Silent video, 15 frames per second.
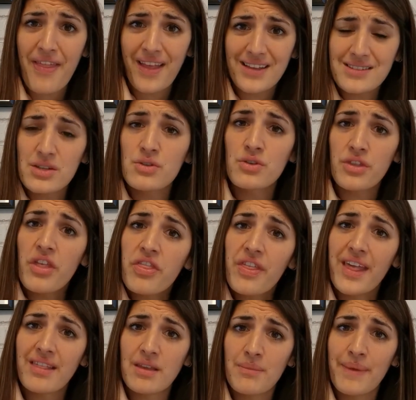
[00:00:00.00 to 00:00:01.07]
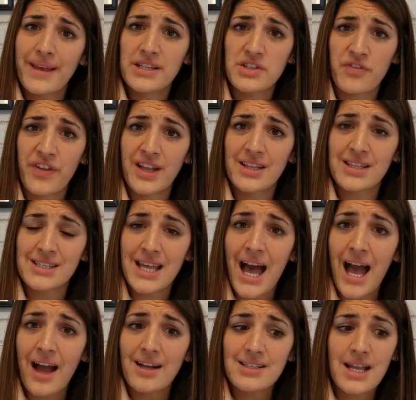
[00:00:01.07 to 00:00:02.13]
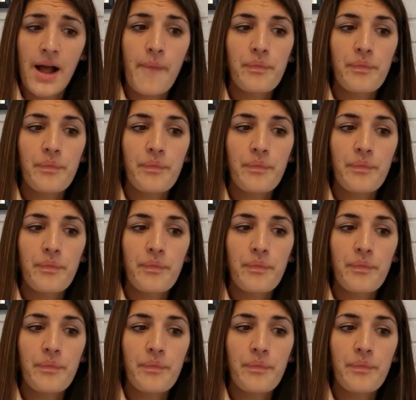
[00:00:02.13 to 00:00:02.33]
That's another thing that makes you feel attacked.